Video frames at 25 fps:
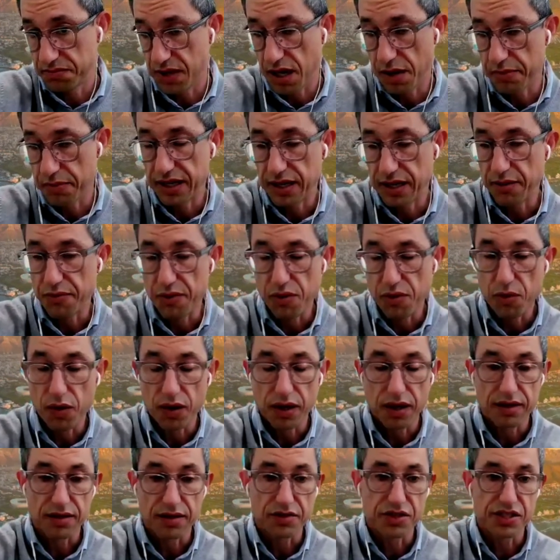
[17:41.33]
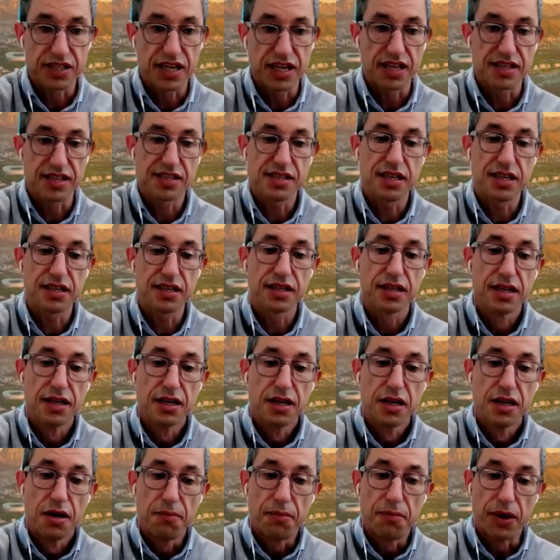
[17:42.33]
I mean, everyone understands it,
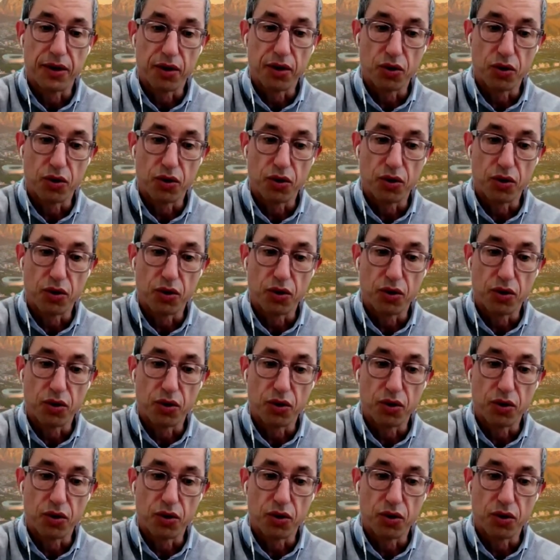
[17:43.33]
but